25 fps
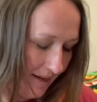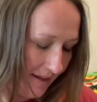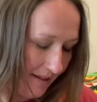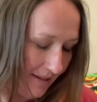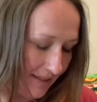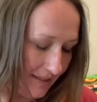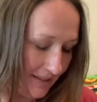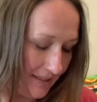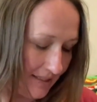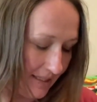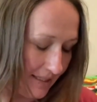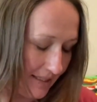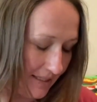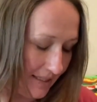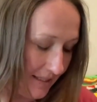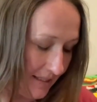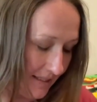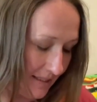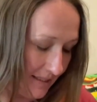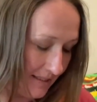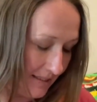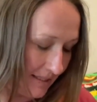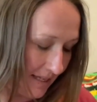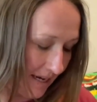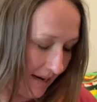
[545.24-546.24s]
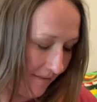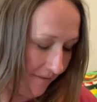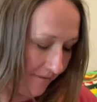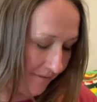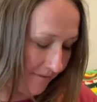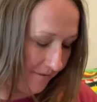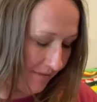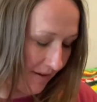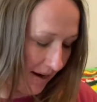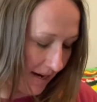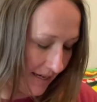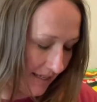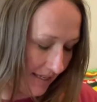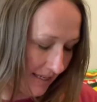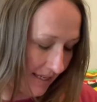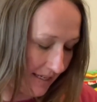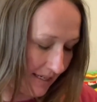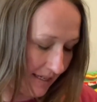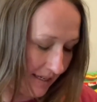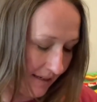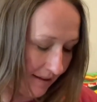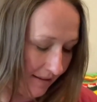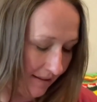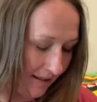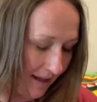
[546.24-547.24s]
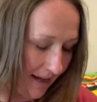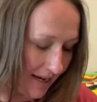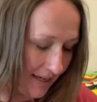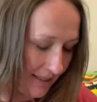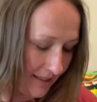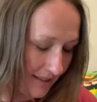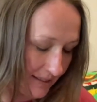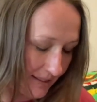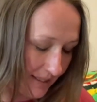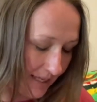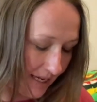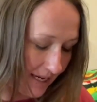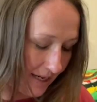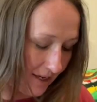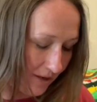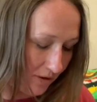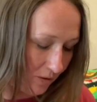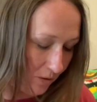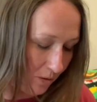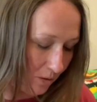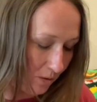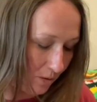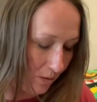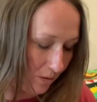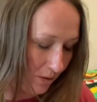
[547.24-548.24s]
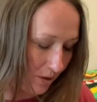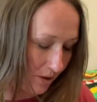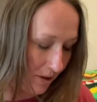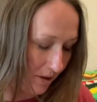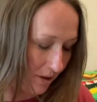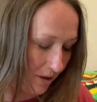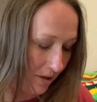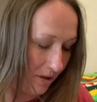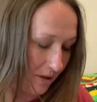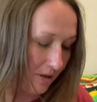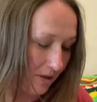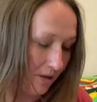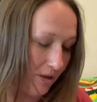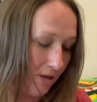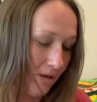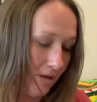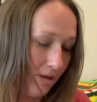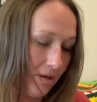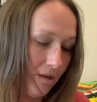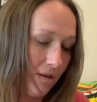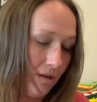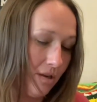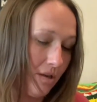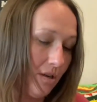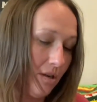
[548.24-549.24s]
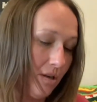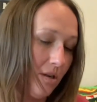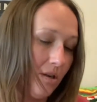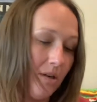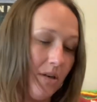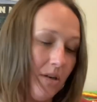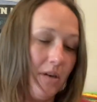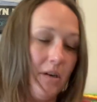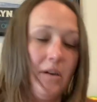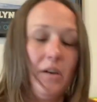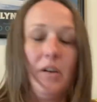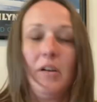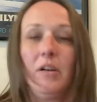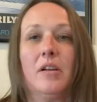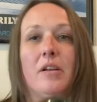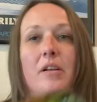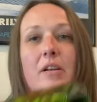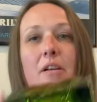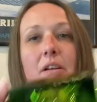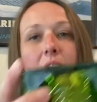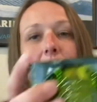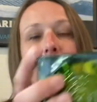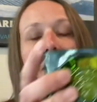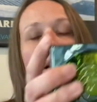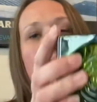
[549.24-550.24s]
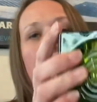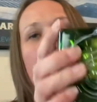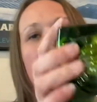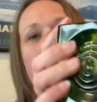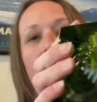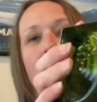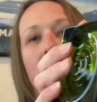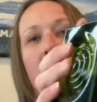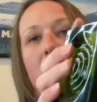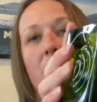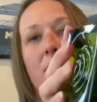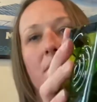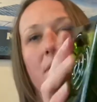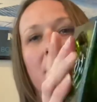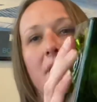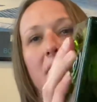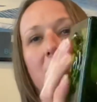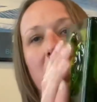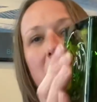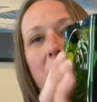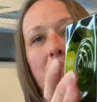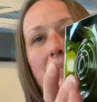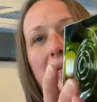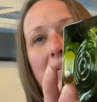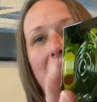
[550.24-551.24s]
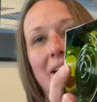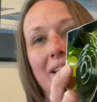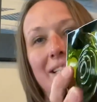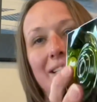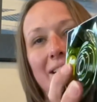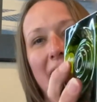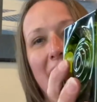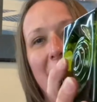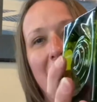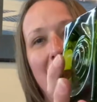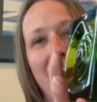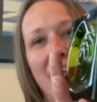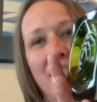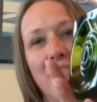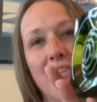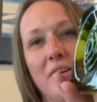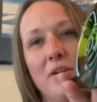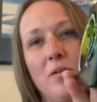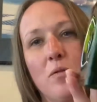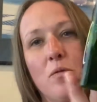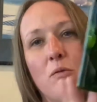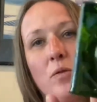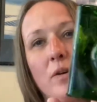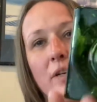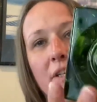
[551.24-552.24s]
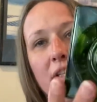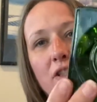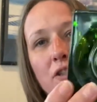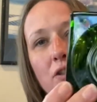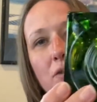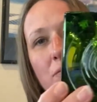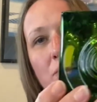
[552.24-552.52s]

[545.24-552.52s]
This is a Viking glass candle holder. And I know this because I have an orange